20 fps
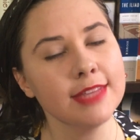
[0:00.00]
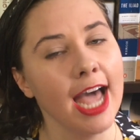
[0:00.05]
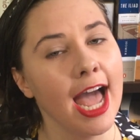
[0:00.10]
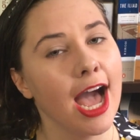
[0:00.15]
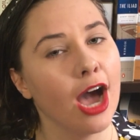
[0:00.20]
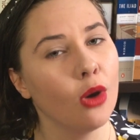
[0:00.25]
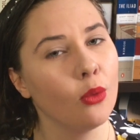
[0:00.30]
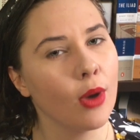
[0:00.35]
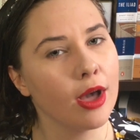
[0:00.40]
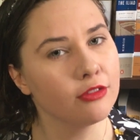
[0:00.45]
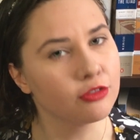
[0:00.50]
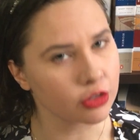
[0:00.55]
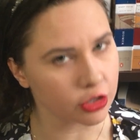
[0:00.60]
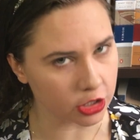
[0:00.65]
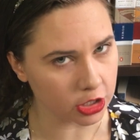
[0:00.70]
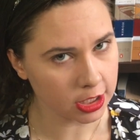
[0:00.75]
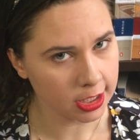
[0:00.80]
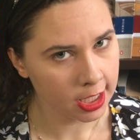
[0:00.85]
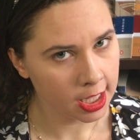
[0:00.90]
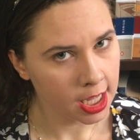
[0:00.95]

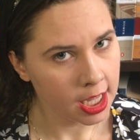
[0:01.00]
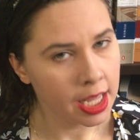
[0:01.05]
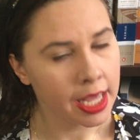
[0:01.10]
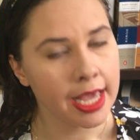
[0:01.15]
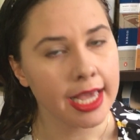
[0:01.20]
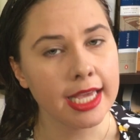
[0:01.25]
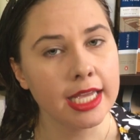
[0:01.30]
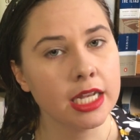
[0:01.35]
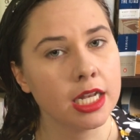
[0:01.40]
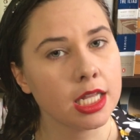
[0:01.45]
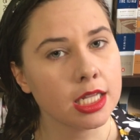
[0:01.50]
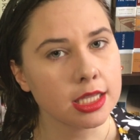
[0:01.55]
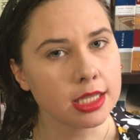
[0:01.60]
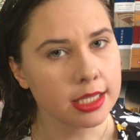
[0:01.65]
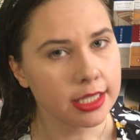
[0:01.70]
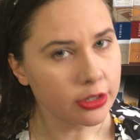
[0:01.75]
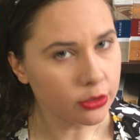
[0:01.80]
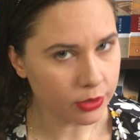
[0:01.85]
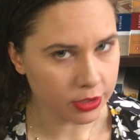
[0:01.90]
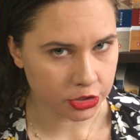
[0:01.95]
However, in
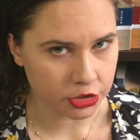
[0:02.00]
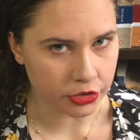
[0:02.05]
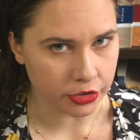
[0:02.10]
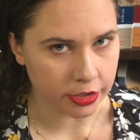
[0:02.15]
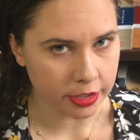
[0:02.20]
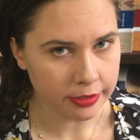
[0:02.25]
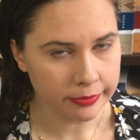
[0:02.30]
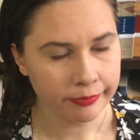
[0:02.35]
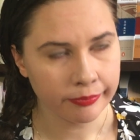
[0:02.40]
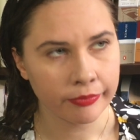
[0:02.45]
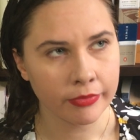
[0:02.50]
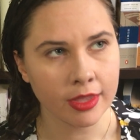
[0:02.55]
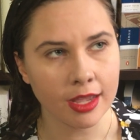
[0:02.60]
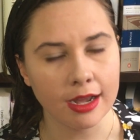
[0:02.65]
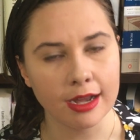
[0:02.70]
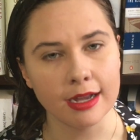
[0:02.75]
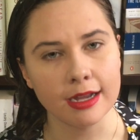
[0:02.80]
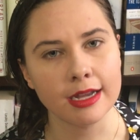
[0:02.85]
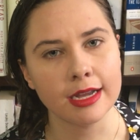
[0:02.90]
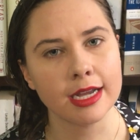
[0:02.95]
literature,
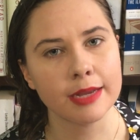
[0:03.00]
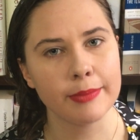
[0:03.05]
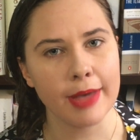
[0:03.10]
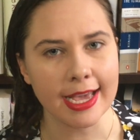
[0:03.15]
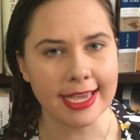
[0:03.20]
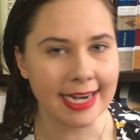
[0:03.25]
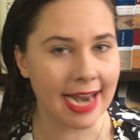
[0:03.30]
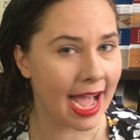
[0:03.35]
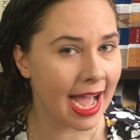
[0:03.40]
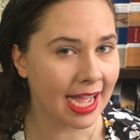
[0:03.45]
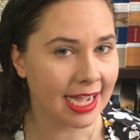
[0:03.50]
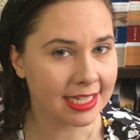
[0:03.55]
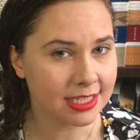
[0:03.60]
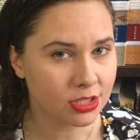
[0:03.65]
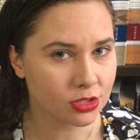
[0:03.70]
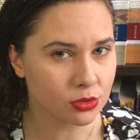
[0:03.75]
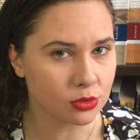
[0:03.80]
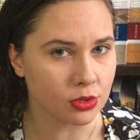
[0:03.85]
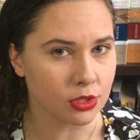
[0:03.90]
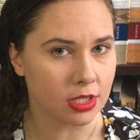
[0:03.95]
back in high
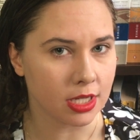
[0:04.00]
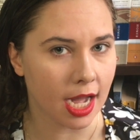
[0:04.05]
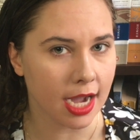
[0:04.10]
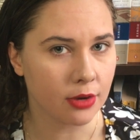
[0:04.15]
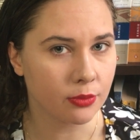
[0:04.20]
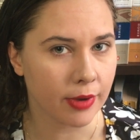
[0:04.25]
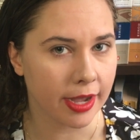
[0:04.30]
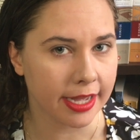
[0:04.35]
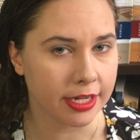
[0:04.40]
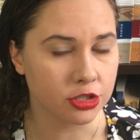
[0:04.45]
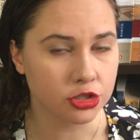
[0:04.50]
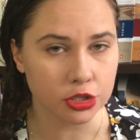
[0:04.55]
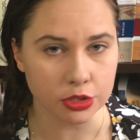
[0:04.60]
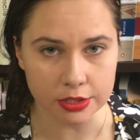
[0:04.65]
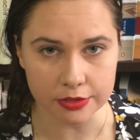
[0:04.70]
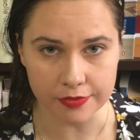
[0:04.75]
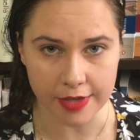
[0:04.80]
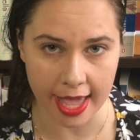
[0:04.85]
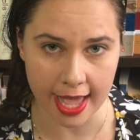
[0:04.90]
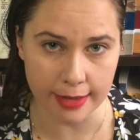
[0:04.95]
school, I read
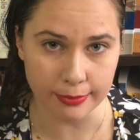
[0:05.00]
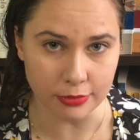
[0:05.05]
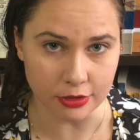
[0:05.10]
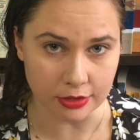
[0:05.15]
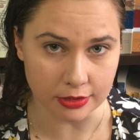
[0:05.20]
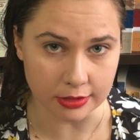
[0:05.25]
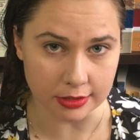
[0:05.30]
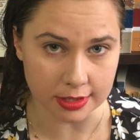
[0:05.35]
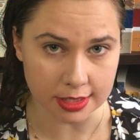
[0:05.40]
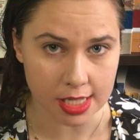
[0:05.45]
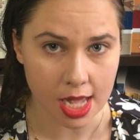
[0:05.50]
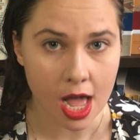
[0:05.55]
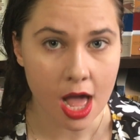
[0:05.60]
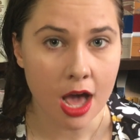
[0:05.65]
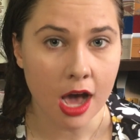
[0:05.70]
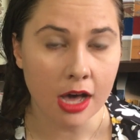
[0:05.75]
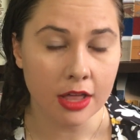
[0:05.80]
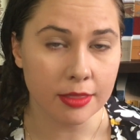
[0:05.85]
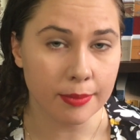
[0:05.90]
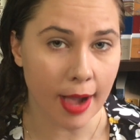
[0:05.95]
Joseph Campbell's
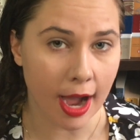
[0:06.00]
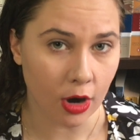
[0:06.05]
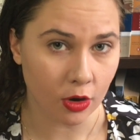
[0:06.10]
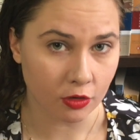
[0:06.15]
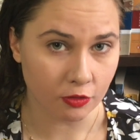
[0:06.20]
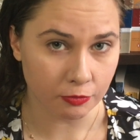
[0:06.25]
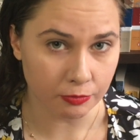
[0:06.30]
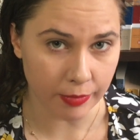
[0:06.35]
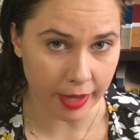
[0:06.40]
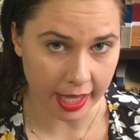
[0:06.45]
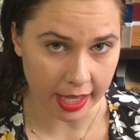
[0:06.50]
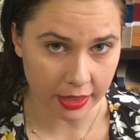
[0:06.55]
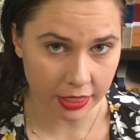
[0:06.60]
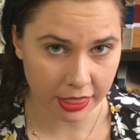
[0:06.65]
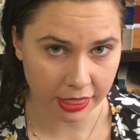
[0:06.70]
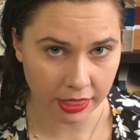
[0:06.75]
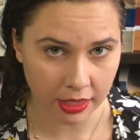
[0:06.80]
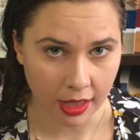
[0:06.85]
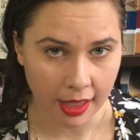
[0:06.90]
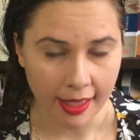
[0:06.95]
The Power of
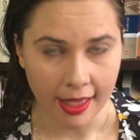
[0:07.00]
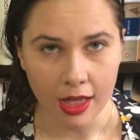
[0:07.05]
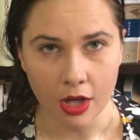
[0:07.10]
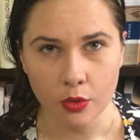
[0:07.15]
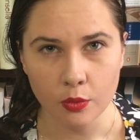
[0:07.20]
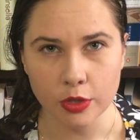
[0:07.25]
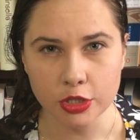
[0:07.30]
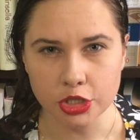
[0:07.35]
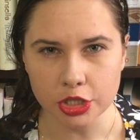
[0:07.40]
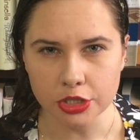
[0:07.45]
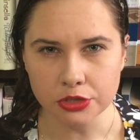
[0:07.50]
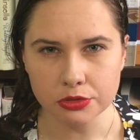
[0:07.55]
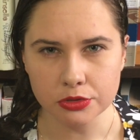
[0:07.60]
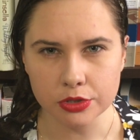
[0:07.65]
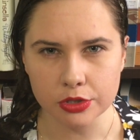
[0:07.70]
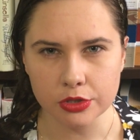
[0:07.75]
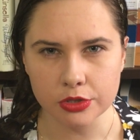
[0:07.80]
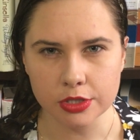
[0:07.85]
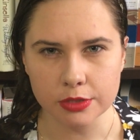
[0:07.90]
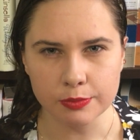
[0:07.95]
Myth, which
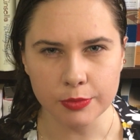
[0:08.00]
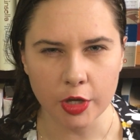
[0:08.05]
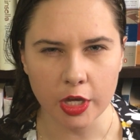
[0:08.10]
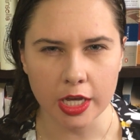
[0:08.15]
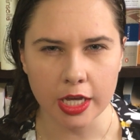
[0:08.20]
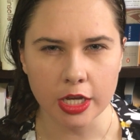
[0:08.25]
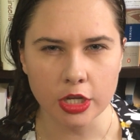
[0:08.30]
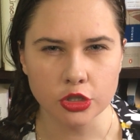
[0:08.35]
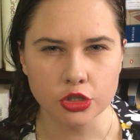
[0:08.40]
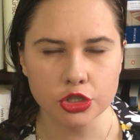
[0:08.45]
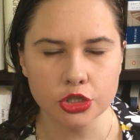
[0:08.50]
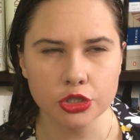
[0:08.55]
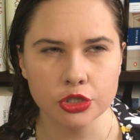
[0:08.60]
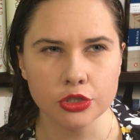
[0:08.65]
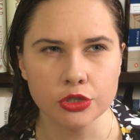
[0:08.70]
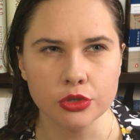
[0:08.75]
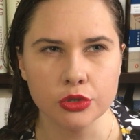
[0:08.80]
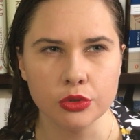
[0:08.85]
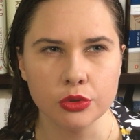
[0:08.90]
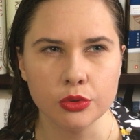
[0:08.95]
introduced me
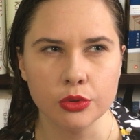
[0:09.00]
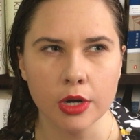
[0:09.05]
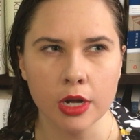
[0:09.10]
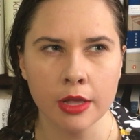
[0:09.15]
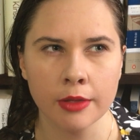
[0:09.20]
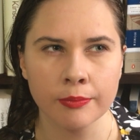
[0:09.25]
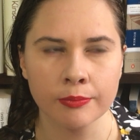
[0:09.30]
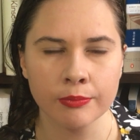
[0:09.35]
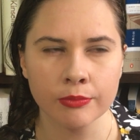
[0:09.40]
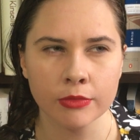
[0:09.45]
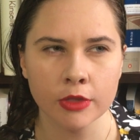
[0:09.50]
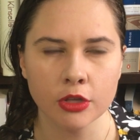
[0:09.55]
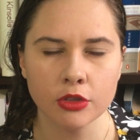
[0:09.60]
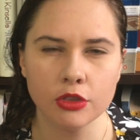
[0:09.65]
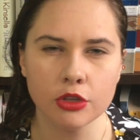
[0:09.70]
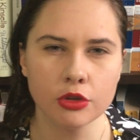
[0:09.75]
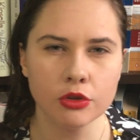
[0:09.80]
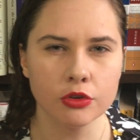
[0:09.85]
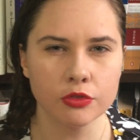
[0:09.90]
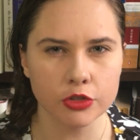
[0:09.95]
to
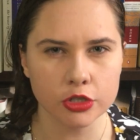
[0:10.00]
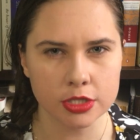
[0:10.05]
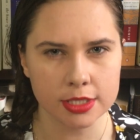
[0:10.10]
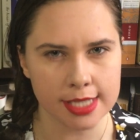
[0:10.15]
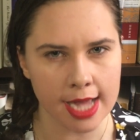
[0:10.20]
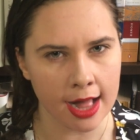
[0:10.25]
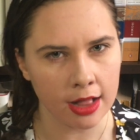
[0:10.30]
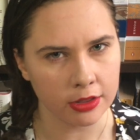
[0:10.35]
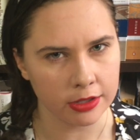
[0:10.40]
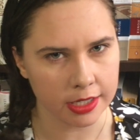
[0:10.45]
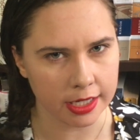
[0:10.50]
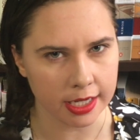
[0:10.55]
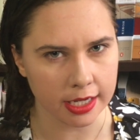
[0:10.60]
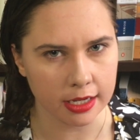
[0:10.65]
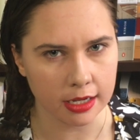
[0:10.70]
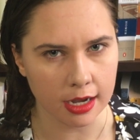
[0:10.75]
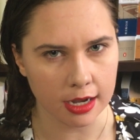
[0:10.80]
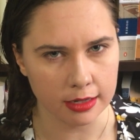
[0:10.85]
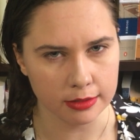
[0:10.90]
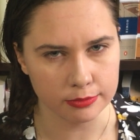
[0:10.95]
the
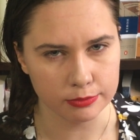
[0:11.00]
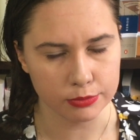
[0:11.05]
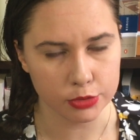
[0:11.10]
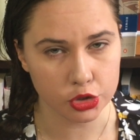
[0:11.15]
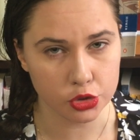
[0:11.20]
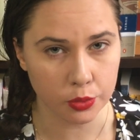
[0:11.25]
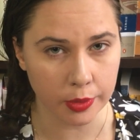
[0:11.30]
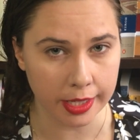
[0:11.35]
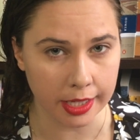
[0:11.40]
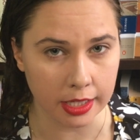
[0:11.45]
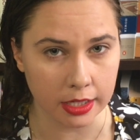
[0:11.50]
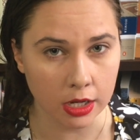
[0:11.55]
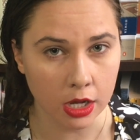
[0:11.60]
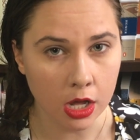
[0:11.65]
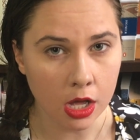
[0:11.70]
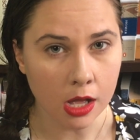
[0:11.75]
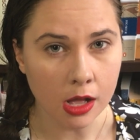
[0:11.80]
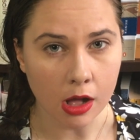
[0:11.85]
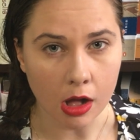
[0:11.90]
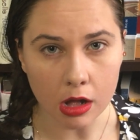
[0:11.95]
universality between
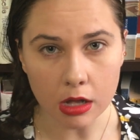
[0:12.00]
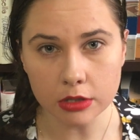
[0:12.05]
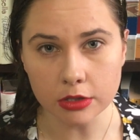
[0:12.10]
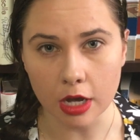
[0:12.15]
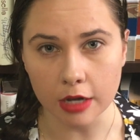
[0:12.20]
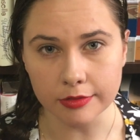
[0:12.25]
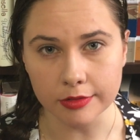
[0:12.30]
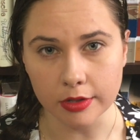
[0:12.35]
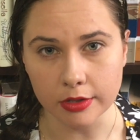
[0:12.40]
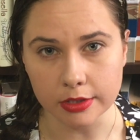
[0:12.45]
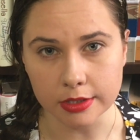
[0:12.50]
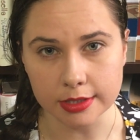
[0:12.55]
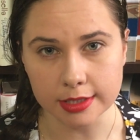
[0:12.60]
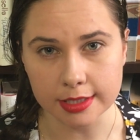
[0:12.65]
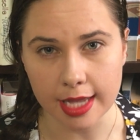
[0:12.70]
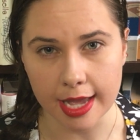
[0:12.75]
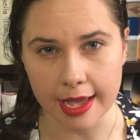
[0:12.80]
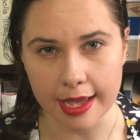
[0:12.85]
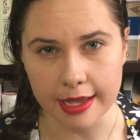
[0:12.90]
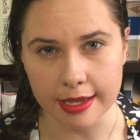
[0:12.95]
all
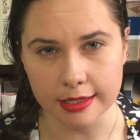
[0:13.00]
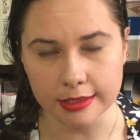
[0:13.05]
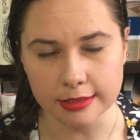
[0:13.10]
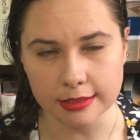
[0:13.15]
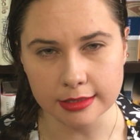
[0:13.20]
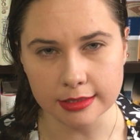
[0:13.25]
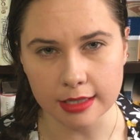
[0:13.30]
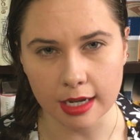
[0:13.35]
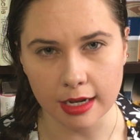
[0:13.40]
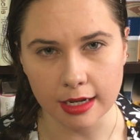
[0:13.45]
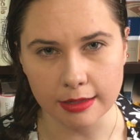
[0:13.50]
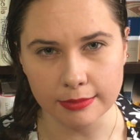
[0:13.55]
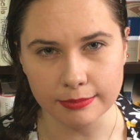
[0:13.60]
novels, and